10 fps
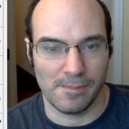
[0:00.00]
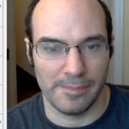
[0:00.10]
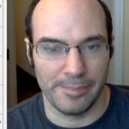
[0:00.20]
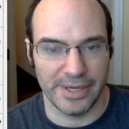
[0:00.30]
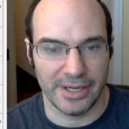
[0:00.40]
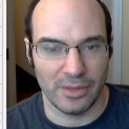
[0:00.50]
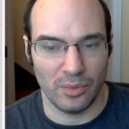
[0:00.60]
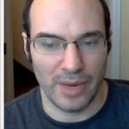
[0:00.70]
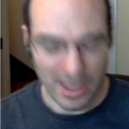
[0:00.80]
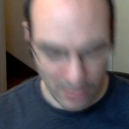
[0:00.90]
But
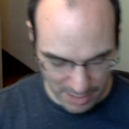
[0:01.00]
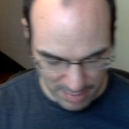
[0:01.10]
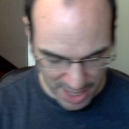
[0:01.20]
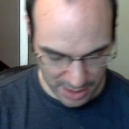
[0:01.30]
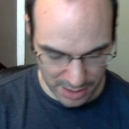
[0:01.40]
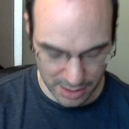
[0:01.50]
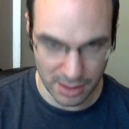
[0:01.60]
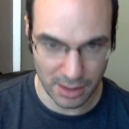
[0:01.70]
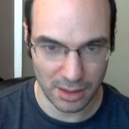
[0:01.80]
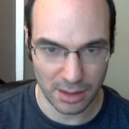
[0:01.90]
way, way back,
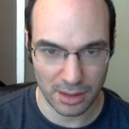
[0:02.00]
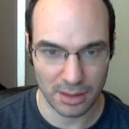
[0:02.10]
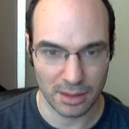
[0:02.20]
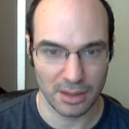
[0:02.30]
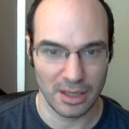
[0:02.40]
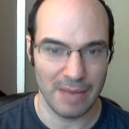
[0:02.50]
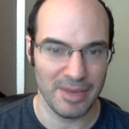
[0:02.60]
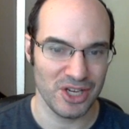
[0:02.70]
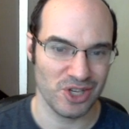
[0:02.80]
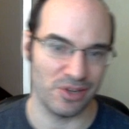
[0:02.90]
I mean,
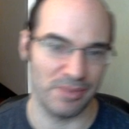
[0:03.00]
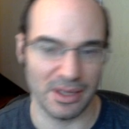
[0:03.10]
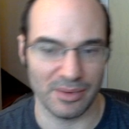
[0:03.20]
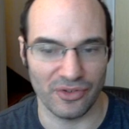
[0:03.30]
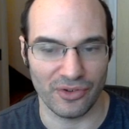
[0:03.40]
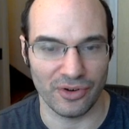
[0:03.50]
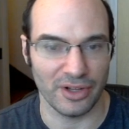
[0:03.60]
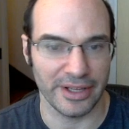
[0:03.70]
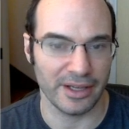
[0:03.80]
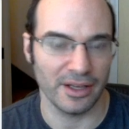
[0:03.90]
you should have been able to draw,
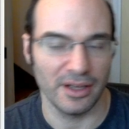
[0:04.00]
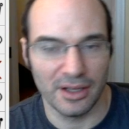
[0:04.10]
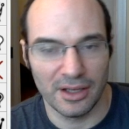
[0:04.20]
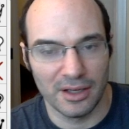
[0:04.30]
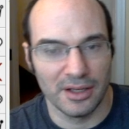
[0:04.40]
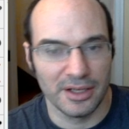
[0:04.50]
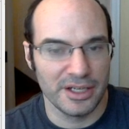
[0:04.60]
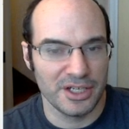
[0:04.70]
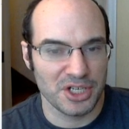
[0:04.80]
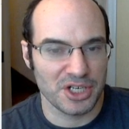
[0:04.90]
like,
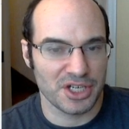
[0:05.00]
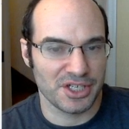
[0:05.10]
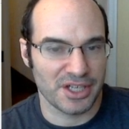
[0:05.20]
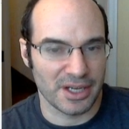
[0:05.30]
you should just set